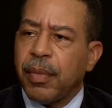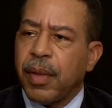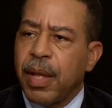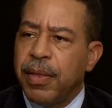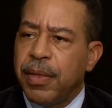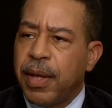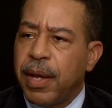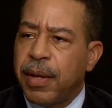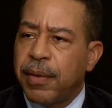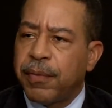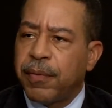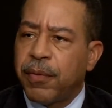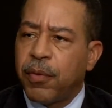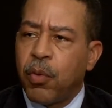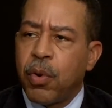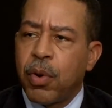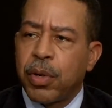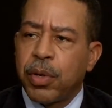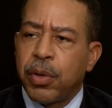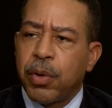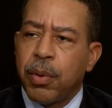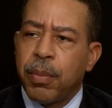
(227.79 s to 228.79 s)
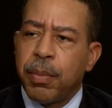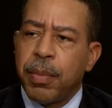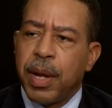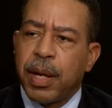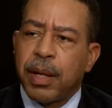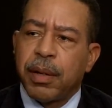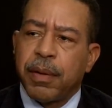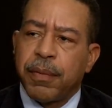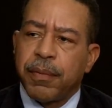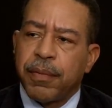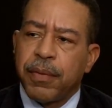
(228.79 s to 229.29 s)
than for your
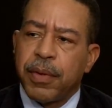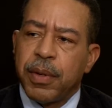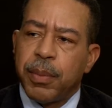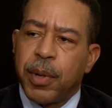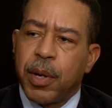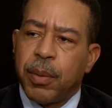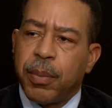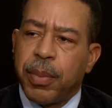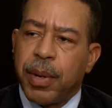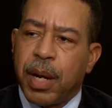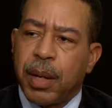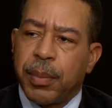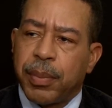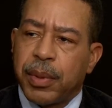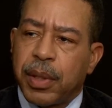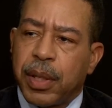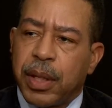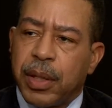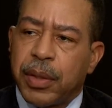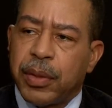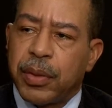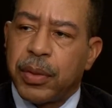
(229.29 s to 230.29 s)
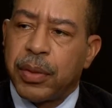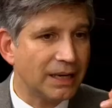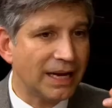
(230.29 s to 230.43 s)
male and female population.